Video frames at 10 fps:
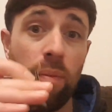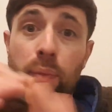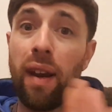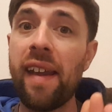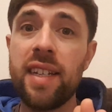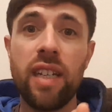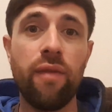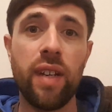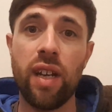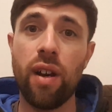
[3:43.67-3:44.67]
plenty
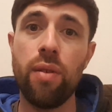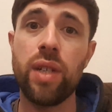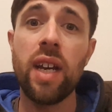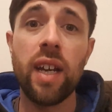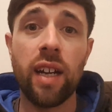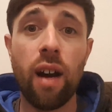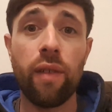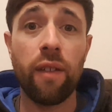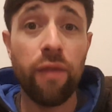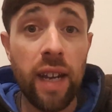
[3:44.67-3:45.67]
of videos
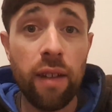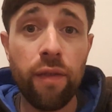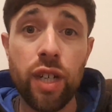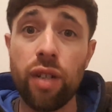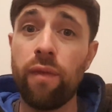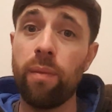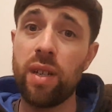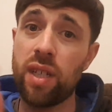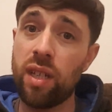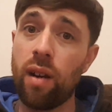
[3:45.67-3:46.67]
covering feeder fishing from
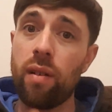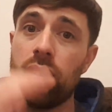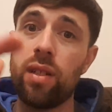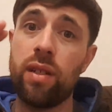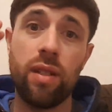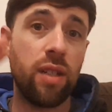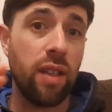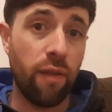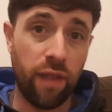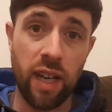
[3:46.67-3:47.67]
the start to
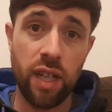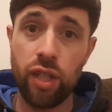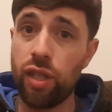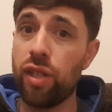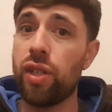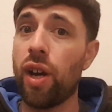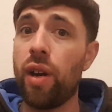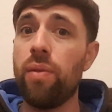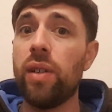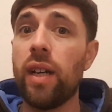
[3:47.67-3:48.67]
the finish.
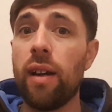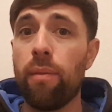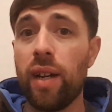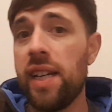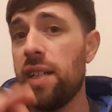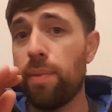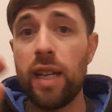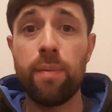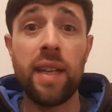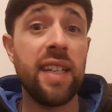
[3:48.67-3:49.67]
So please,
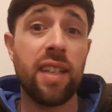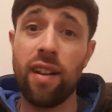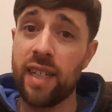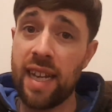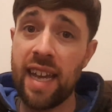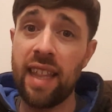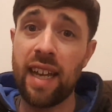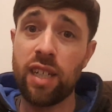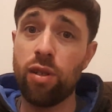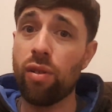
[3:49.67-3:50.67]
please, please, like I say, hit
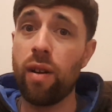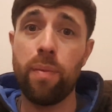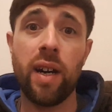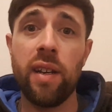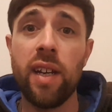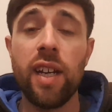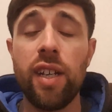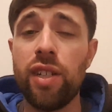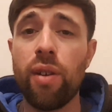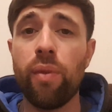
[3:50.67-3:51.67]
that subscribe button.
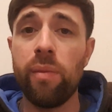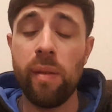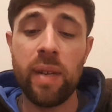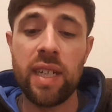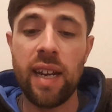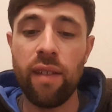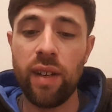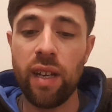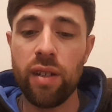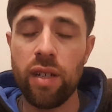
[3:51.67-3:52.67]
You don't want to be missing any
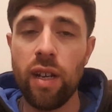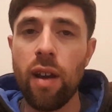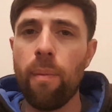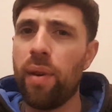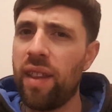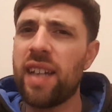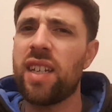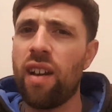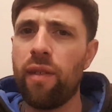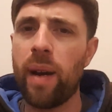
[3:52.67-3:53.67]
videos. But that's
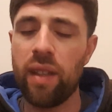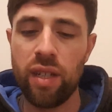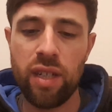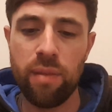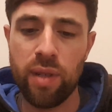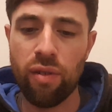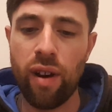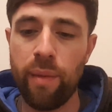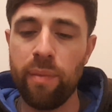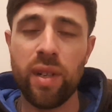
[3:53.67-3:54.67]
enough about the
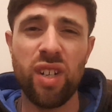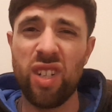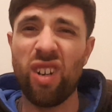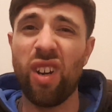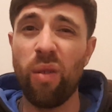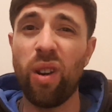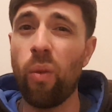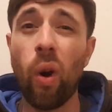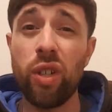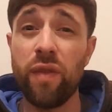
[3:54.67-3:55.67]
subscribing, because I know when I
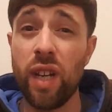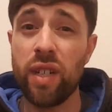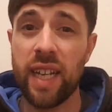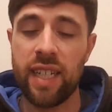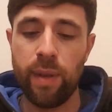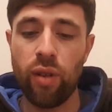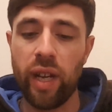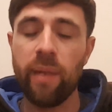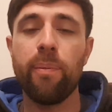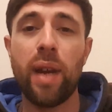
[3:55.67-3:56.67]
watch videos it gets a bit
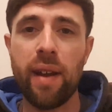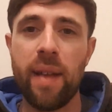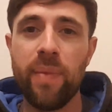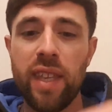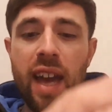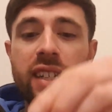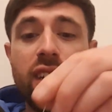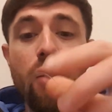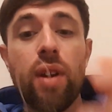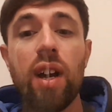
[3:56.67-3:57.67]
annoying. But anyway, yeah,
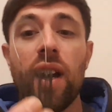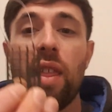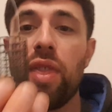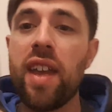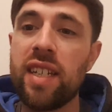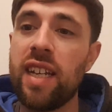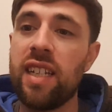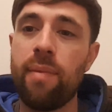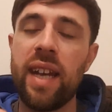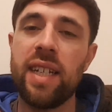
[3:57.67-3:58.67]
so this
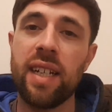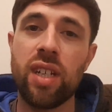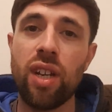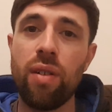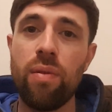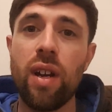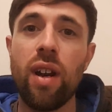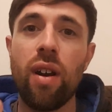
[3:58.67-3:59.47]
is amazing. So